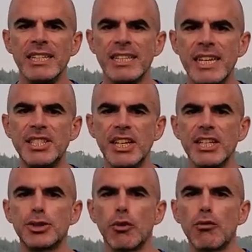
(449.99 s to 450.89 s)

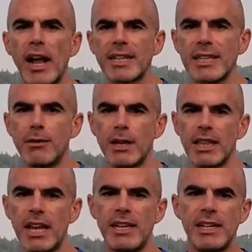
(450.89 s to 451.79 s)
teaching directly
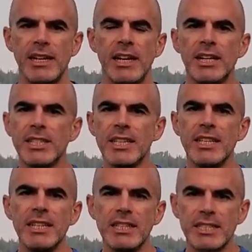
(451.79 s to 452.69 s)
related to
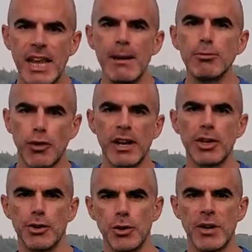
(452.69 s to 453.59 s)
the same training
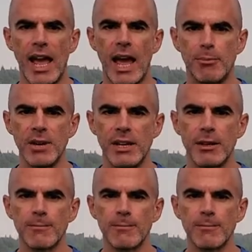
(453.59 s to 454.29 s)
you're doing at Peak.